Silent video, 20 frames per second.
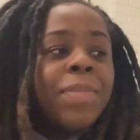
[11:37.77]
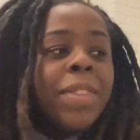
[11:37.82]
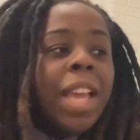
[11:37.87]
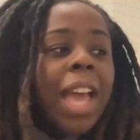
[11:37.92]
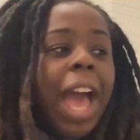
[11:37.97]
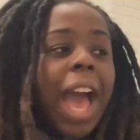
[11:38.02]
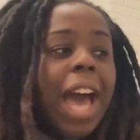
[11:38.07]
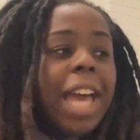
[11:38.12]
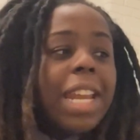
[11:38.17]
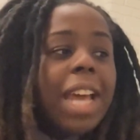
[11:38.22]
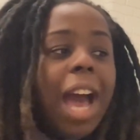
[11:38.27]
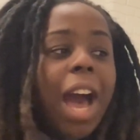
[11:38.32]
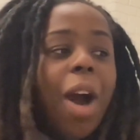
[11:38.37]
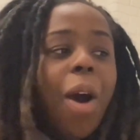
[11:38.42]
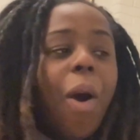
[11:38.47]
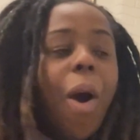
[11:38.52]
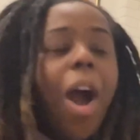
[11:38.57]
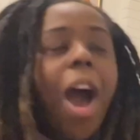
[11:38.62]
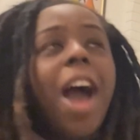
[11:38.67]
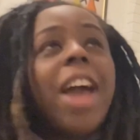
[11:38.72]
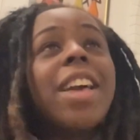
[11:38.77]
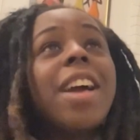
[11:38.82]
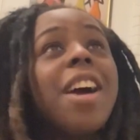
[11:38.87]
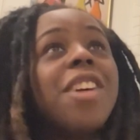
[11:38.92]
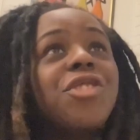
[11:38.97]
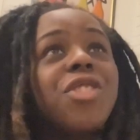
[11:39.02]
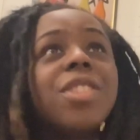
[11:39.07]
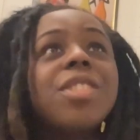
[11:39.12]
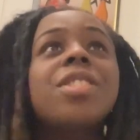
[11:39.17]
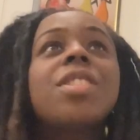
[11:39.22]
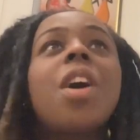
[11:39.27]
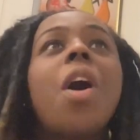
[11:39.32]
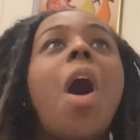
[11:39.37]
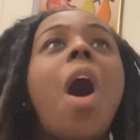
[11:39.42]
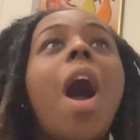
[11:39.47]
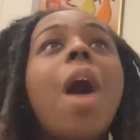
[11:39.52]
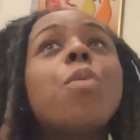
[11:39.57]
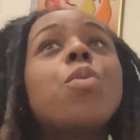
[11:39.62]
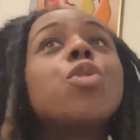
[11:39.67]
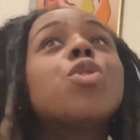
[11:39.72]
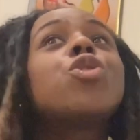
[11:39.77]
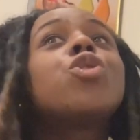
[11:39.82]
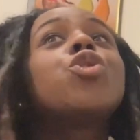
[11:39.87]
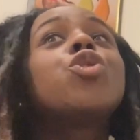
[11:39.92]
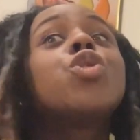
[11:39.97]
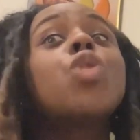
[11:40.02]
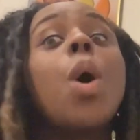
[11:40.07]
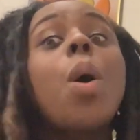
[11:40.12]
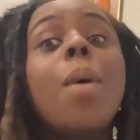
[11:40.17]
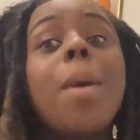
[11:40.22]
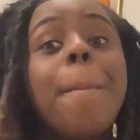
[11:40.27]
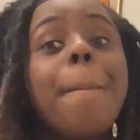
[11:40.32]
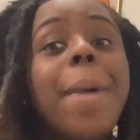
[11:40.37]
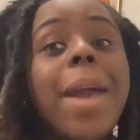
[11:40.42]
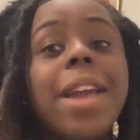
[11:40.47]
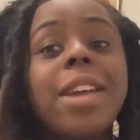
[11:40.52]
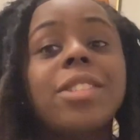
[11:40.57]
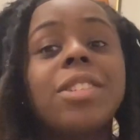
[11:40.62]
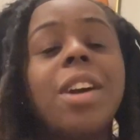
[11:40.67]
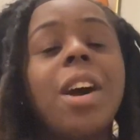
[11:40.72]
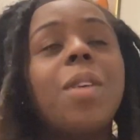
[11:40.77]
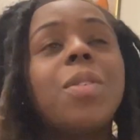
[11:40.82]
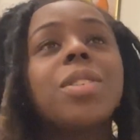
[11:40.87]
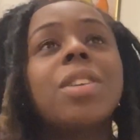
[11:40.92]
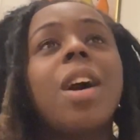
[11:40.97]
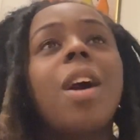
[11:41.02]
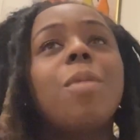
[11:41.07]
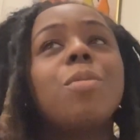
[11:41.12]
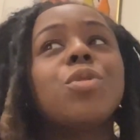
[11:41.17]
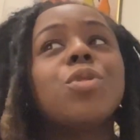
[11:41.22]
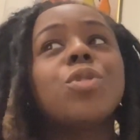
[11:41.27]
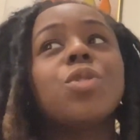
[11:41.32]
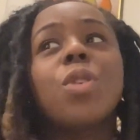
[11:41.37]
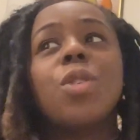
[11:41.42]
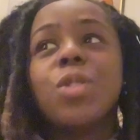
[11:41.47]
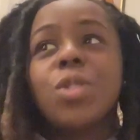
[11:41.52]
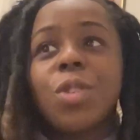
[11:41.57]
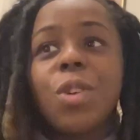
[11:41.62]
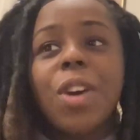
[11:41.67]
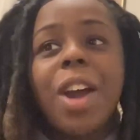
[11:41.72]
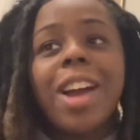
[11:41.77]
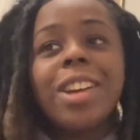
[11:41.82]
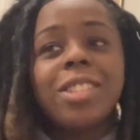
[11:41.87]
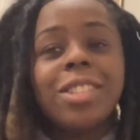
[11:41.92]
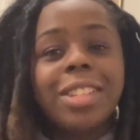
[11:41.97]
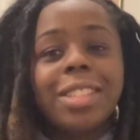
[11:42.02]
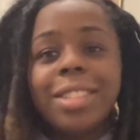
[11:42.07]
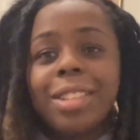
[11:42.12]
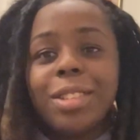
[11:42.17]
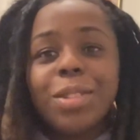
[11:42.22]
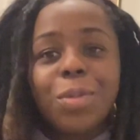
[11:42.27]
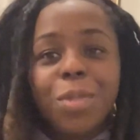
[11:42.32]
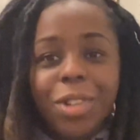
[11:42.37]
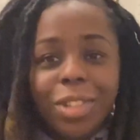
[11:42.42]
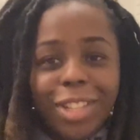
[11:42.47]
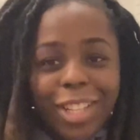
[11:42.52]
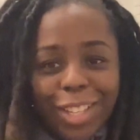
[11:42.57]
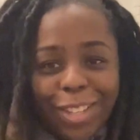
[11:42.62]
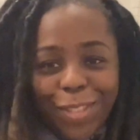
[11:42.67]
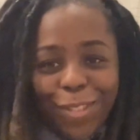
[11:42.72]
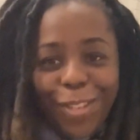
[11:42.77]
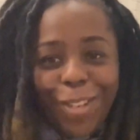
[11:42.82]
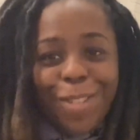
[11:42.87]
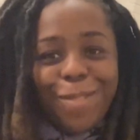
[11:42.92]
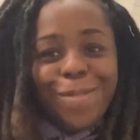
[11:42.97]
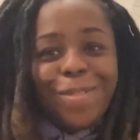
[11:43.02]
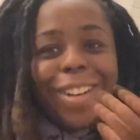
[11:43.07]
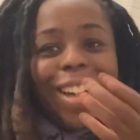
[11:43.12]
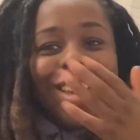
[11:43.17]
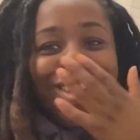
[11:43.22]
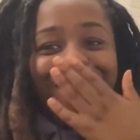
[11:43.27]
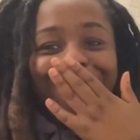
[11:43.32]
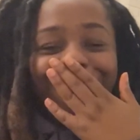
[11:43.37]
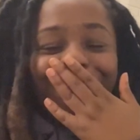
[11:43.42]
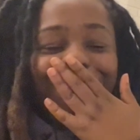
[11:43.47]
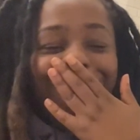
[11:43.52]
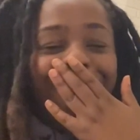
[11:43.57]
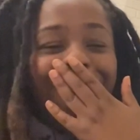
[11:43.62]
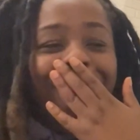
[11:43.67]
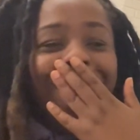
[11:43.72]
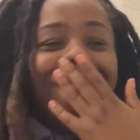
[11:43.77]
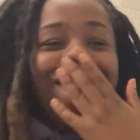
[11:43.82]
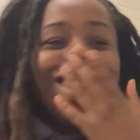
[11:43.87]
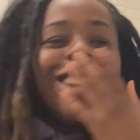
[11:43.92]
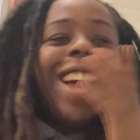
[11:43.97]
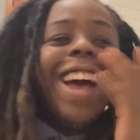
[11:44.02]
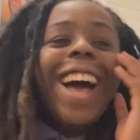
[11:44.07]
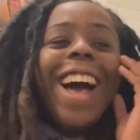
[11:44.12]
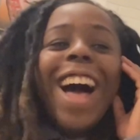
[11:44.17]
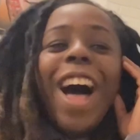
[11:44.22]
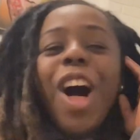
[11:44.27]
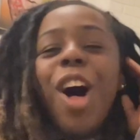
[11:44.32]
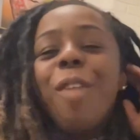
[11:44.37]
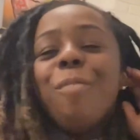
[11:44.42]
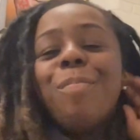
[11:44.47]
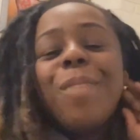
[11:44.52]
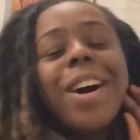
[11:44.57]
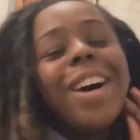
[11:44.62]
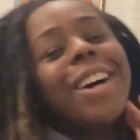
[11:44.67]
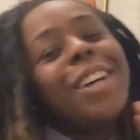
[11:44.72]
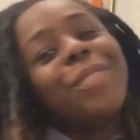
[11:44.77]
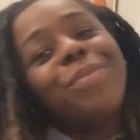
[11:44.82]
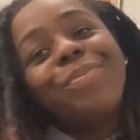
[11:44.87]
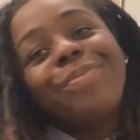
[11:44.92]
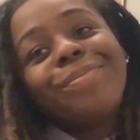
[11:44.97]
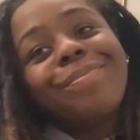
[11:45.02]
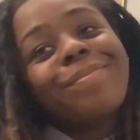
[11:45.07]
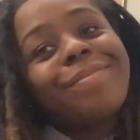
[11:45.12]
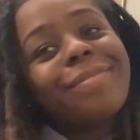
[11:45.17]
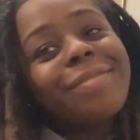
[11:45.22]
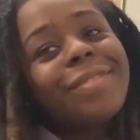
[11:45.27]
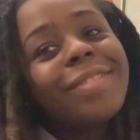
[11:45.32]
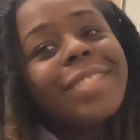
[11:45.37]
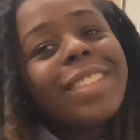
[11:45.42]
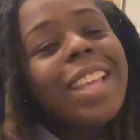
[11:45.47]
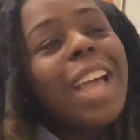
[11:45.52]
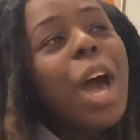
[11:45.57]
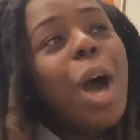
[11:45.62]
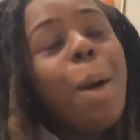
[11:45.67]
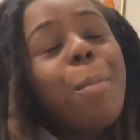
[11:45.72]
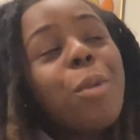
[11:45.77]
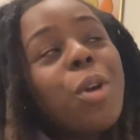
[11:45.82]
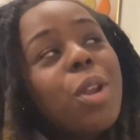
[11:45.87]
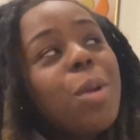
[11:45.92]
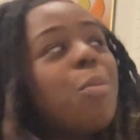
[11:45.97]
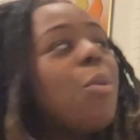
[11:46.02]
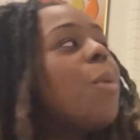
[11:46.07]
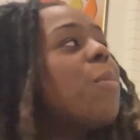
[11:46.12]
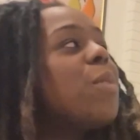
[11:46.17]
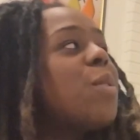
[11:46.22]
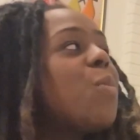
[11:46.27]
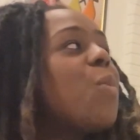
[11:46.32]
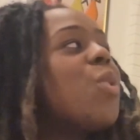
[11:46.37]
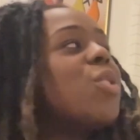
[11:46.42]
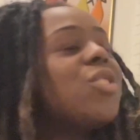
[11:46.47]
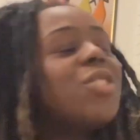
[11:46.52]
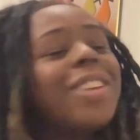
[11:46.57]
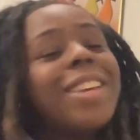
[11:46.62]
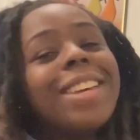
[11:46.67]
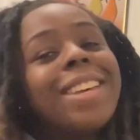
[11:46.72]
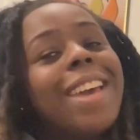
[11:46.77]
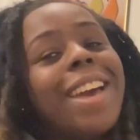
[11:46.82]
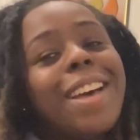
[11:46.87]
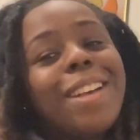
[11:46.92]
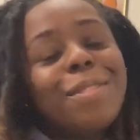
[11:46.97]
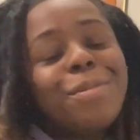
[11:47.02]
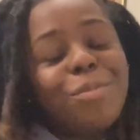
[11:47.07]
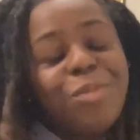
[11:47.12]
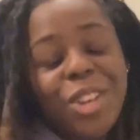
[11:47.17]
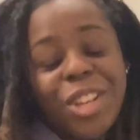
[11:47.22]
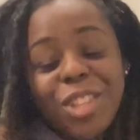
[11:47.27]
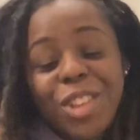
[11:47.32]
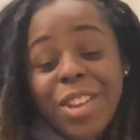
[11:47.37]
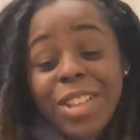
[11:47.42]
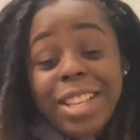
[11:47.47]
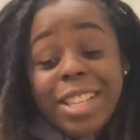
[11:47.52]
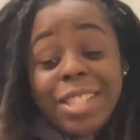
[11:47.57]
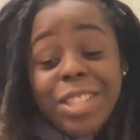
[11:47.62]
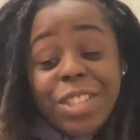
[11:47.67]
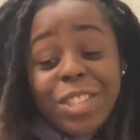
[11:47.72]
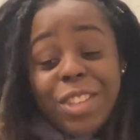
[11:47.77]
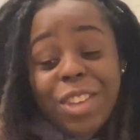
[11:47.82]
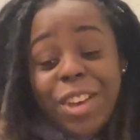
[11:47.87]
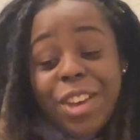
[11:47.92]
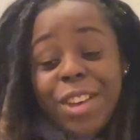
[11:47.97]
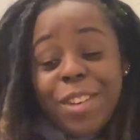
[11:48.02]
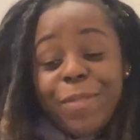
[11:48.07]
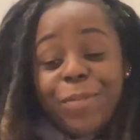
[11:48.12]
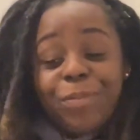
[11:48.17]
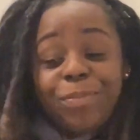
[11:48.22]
had it out. I was so impatient. I was like, I'm so sorry, I just need to watch this from my phone. But I'm gonna probably watch it again. But no, this is good.